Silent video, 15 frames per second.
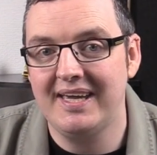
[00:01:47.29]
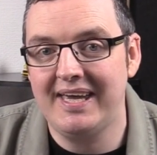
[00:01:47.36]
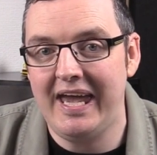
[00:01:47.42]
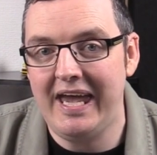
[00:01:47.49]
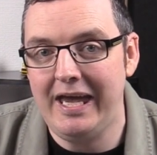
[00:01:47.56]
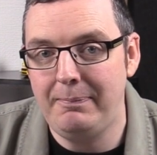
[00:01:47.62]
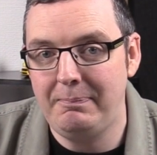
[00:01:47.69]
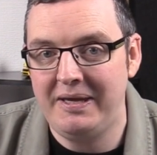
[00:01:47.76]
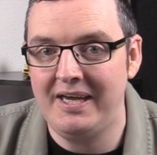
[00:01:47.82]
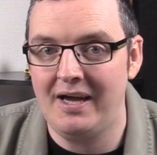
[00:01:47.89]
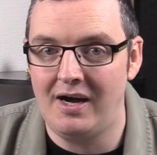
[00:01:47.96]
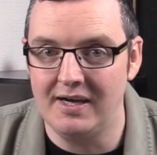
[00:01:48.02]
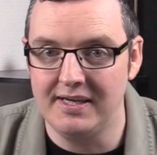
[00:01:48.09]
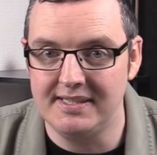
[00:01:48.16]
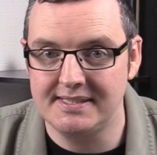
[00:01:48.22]

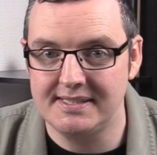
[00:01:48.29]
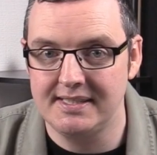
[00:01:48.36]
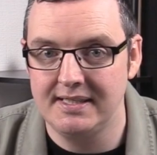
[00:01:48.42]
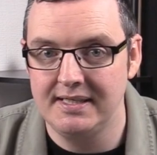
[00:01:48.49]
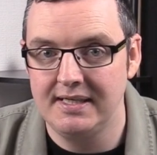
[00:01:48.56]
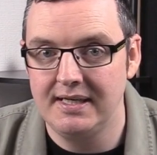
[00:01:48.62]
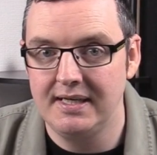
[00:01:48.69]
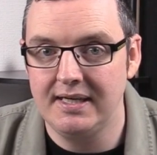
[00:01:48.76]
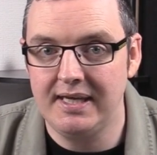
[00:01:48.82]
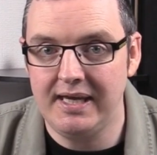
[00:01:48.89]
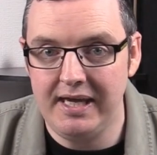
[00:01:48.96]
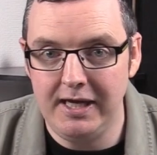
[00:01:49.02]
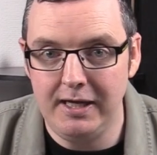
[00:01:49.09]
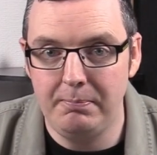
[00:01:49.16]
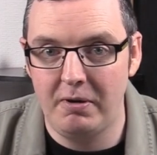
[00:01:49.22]
KPIs,
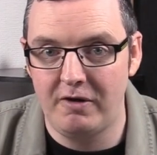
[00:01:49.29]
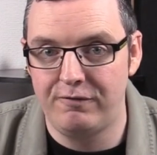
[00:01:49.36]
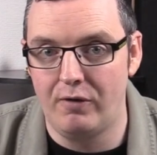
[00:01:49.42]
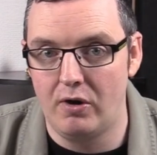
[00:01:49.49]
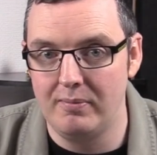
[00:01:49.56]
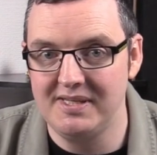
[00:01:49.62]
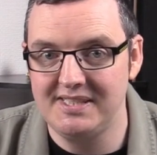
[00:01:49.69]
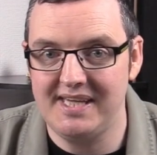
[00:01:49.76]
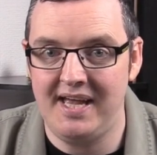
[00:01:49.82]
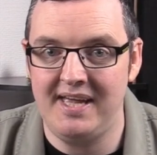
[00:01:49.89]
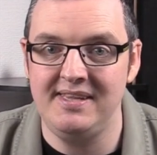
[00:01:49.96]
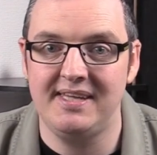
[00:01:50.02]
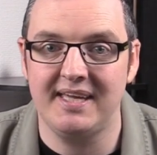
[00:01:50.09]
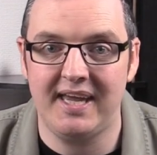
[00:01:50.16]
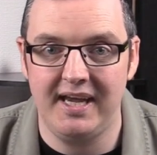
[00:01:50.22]
key performance
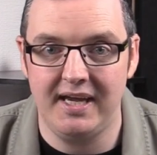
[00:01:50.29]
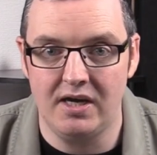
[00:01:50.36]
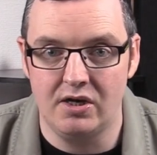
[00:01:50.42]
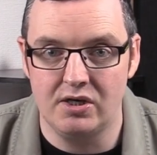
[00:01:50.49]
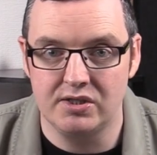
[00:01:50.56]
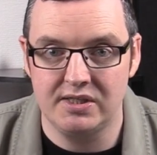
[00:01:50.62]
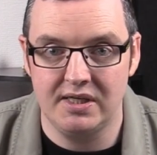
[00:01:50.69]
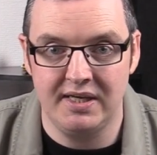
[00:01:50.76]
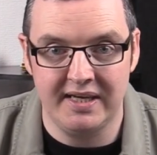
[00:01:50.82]
indicators.